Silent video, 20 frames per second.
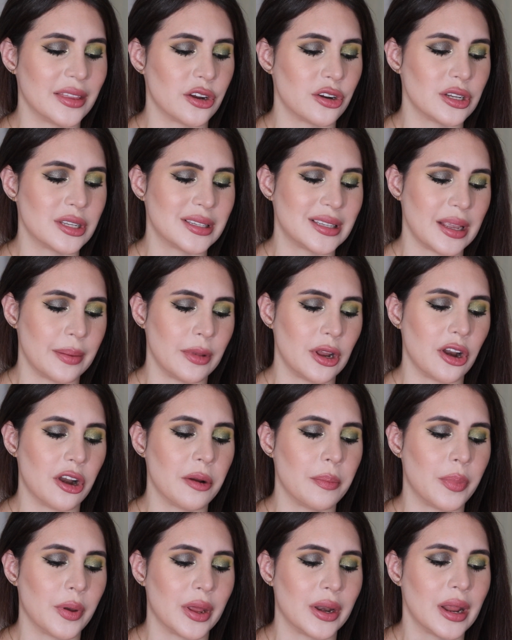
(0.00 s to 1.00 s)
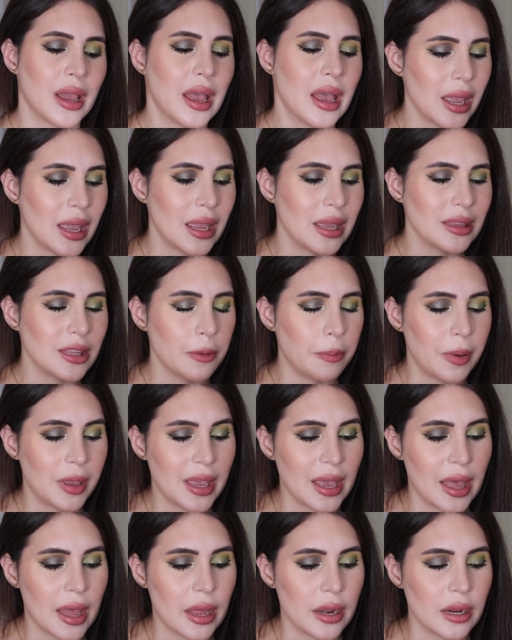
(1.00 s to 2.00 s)
They're similar, but in the
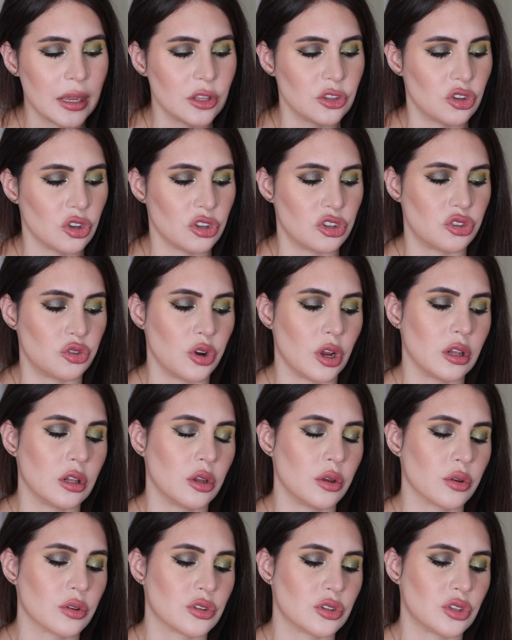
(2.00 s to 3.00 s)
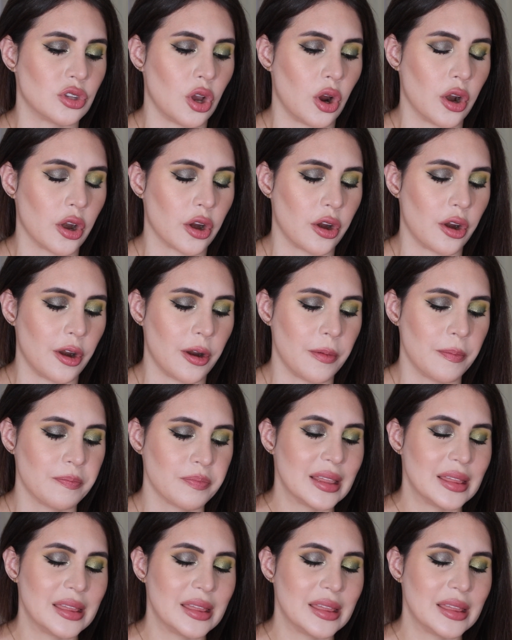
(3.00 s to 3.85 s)
pan, Industrial looks darker.